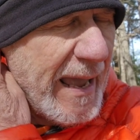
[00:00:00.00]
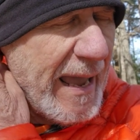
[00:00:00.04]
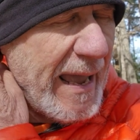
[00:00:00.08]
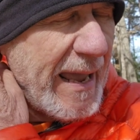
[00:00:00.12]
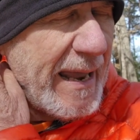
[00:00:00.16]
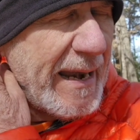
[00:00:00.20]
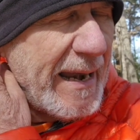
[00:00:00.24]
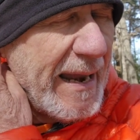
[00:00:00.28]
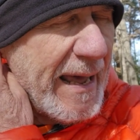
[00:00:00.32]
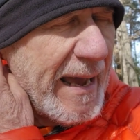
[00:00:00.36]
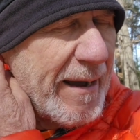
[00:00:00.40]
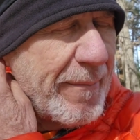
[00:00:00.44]

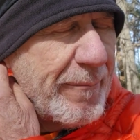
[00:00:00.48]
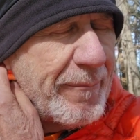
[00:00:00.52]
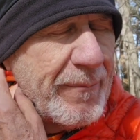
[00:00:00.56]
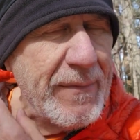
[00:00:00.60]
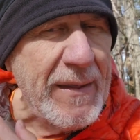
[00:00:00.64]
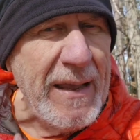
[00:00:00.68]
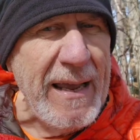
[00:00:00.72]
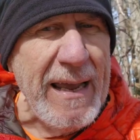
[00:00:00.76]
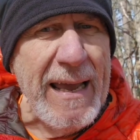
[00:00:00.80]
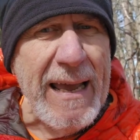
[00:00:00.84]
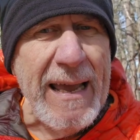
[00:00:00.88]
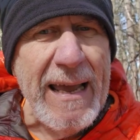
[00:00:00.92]
And
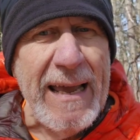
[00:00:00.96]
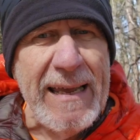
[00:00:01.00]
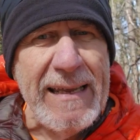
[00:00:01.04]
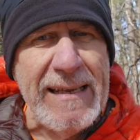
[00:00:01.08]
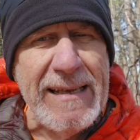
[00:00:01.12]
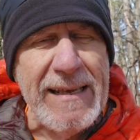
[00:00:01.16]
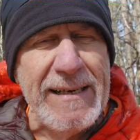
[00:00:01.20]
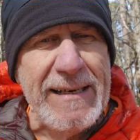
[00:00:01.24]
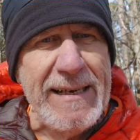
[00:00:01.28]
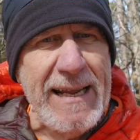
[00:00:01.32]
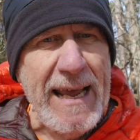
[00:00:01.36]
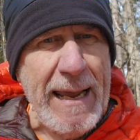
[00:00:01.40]

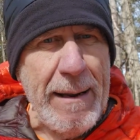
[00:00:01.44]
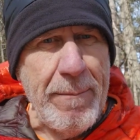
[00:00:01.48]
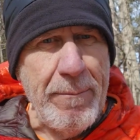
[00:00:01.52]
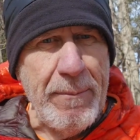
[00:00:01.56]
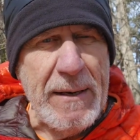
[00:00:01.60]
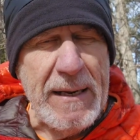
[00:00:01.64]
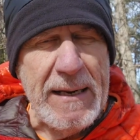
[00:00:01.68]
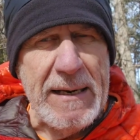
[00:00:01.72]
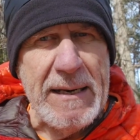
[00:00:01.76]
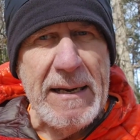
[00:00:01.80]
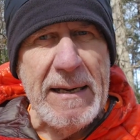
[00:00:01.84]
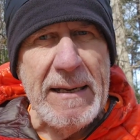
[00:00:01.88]
you're
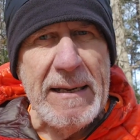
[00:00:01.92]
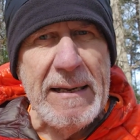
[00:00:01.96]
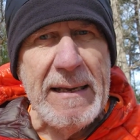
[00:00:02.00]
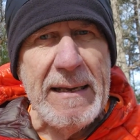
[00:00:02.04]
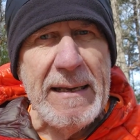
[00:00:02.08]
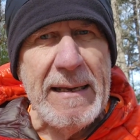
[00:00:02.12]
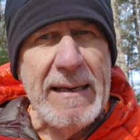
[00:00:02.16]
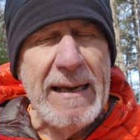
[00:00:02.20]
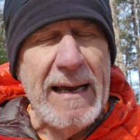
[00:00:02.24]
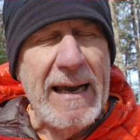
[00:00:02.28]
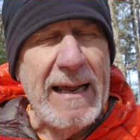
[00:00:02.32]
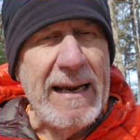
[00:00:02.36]
tempted,
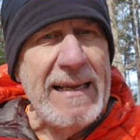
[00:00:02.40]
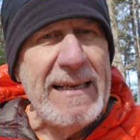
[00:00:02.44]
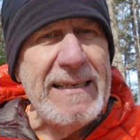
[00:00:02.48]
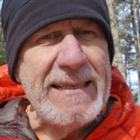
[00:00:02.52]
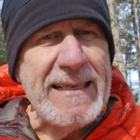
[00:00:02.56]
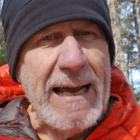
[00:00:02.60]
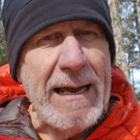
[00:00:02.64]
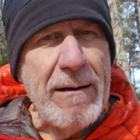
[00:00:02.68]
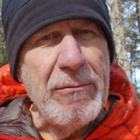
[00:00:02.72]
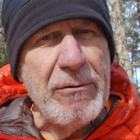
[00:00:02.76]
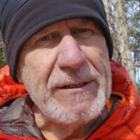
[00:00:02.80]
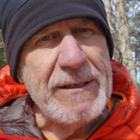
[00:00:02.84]
at
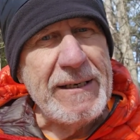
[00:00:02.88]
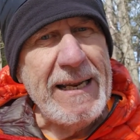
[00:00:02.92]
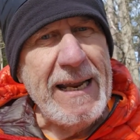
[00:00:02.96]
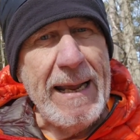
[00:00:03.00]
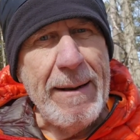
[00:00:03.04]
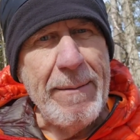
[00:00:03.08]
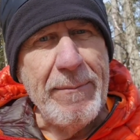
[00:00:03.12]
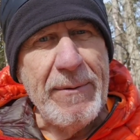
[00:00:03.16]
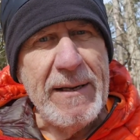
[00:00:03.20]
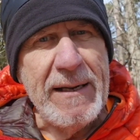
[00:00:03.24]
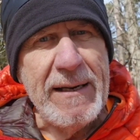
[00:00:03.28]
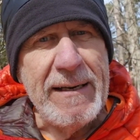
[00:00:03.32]
least I was
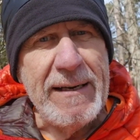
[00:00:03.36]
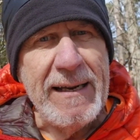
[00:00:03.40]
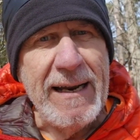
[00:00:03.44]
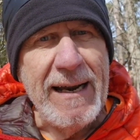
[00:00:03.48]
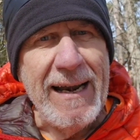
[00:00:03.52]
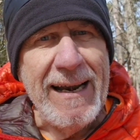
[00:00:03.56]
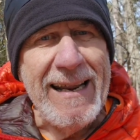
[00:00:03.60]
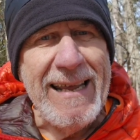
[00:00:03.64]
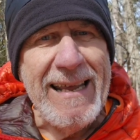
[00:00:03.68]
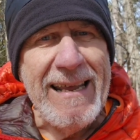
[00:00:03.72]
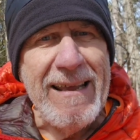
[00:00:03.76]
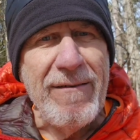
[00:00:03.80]
tempted, to
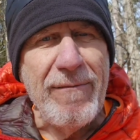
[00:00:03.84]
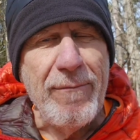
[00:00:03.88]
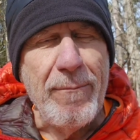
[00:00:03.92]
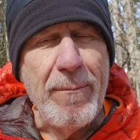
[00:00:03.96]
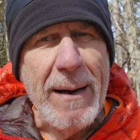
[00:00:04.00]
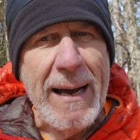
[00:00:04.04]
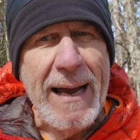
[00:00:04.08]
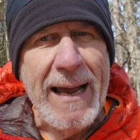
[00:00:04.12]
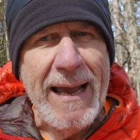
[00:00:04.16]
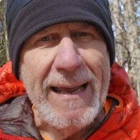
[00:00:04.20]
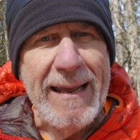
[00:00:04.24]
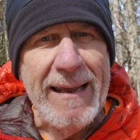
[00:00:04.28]
leave
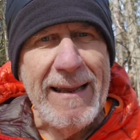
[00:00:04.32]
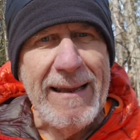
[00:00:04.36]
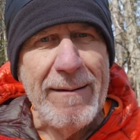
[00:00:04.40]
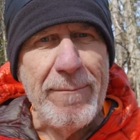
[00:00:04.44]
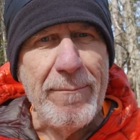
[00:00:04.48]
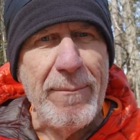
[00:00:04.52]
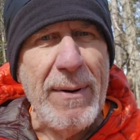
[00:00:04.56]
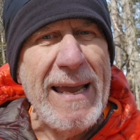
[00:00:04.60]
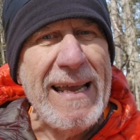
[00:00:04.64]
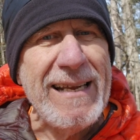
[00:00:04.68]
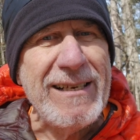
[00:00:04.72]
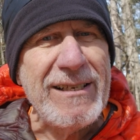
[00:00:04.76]
my
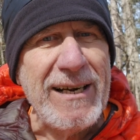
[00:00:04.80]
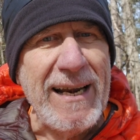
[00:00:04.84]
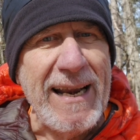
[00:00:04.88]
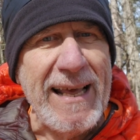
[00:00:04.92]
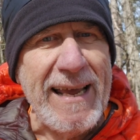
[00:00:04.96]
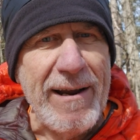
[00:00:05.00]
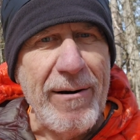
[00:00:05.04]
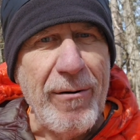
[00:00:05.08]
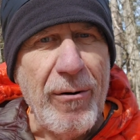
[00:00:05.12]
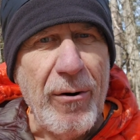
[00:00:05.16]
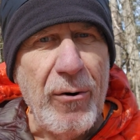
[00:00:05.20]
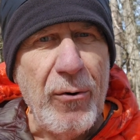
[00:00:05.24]
base
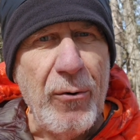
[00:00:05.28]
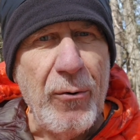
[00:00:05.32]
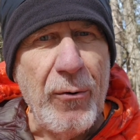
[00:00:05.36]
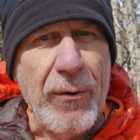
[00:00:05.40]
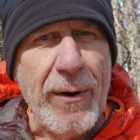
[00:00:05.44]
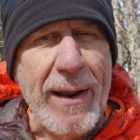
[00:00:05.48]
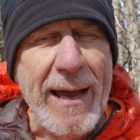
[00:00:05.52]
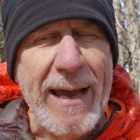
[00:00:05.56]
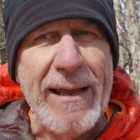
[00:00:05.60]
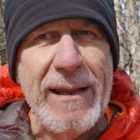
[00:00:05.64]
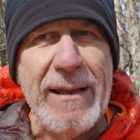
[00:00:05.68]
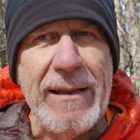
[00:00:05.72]
layer
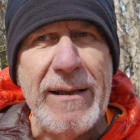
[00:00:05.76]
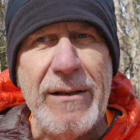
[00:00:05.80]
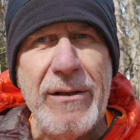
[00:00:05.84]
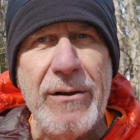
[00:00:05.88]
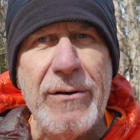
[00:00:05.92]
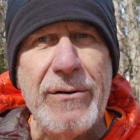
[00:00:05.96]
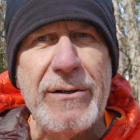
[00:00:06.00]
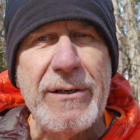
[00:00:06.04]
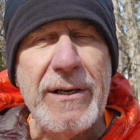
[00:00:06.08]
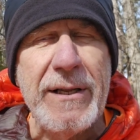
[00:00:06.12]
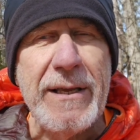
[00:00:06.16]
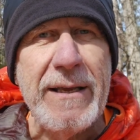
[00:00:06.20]
on. I
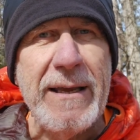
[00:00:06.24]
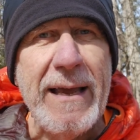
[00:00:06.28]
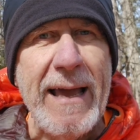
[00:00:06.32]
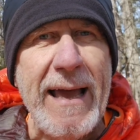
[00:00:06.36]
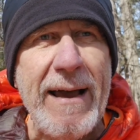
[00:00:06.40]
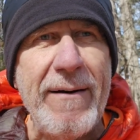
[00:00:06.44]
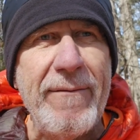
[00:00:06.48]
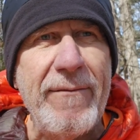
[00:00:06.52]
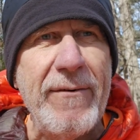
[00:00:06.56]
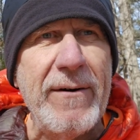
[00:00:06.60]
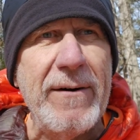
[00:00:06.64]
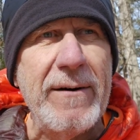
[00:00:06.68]
usually
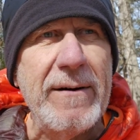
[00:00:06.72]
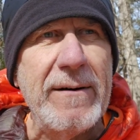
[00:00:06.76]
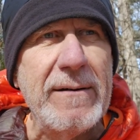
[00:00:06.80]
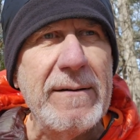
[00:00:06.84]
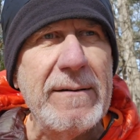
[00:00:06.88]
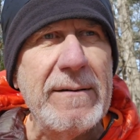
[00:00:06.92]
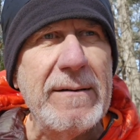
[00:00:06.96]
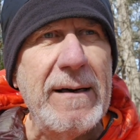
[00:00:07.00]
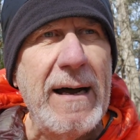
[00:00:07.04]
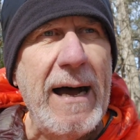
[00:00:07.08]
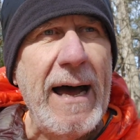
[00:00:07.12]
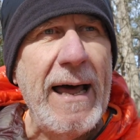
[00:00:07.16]
have a
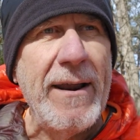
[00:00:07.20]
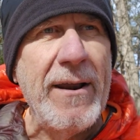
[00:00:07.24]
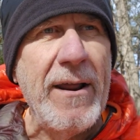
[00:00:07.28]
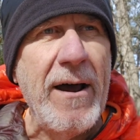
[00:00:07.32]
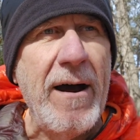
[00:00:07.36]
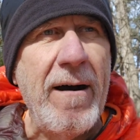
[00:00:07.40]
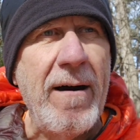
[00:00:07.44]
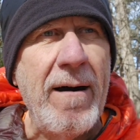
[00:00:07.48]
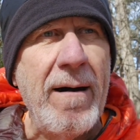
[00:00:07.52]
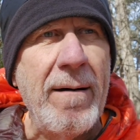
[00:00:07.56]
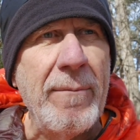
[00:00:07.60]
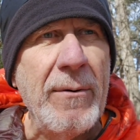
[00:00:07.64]
Under
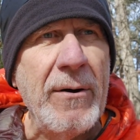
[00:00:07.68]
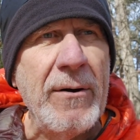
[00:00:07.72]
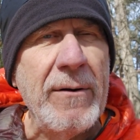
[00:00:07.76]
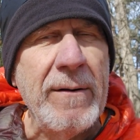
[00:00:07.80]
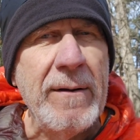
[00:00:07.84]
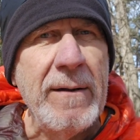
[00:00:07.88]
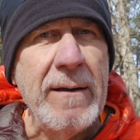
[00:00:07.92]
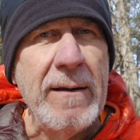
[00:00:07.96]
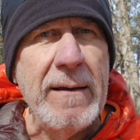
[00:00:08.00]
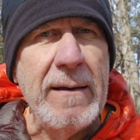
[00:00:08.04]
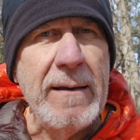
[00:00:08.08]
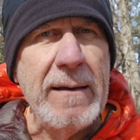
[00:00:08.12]
Armour
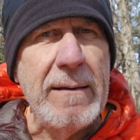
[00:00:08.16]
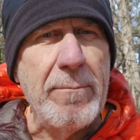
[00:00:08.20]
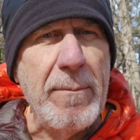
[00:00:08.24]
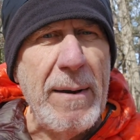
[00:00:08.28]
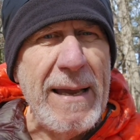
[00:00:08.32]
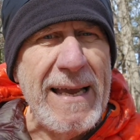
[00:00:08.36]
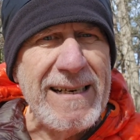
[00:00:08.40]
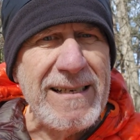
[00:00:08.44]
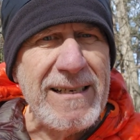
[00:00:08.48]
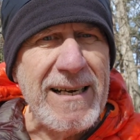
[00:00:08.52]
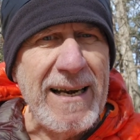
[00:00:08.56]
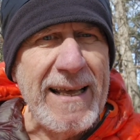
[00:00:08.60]

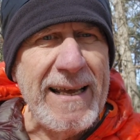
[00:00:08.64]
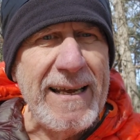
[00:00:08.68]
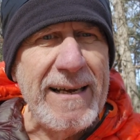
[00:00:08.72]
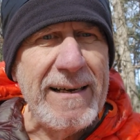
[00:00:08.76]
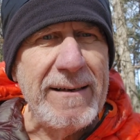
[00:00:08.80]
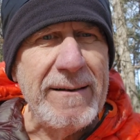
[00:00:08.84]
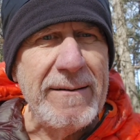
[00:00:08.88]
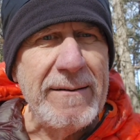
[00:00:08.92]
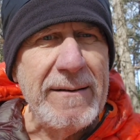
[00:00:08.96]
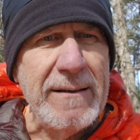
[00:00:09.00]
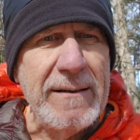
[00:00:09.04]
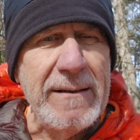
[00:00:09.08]
base
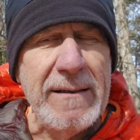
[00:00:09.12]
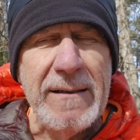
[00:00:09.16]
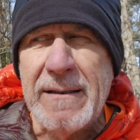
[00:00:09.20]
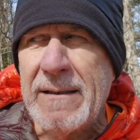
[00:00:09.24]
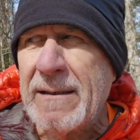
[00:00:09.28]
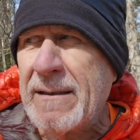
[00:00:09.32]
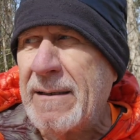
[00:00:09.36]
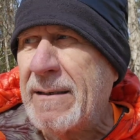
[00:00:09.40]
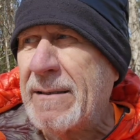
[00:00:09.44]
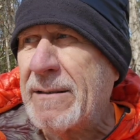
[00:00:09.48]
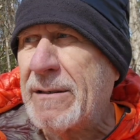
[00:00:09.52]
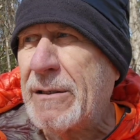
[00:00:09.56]
layer
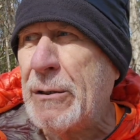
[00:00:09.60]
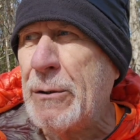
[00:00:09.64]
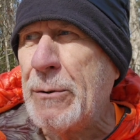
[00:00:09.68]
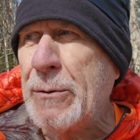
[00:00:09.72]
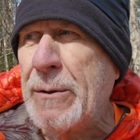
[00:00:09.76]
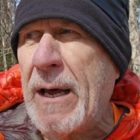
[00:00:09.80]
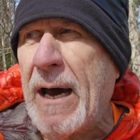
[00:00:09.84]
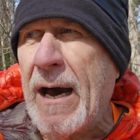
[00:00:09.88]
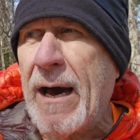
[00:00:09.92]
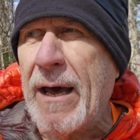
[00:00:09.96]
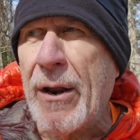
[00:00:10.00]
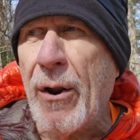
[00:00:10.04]

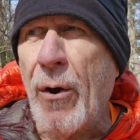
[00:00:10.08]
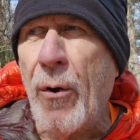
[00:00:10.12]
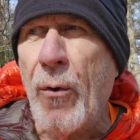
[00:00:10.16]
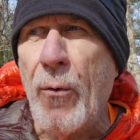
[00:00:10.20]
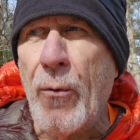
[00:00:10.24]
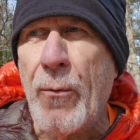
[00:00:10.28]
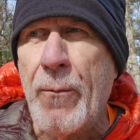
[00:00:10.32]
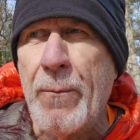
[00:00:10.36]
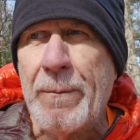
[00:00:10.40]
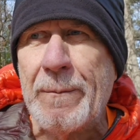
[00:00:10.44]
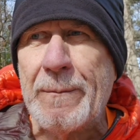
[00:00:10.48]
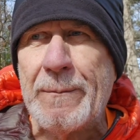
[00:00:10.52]

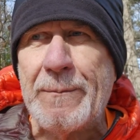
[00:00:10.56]
2.0.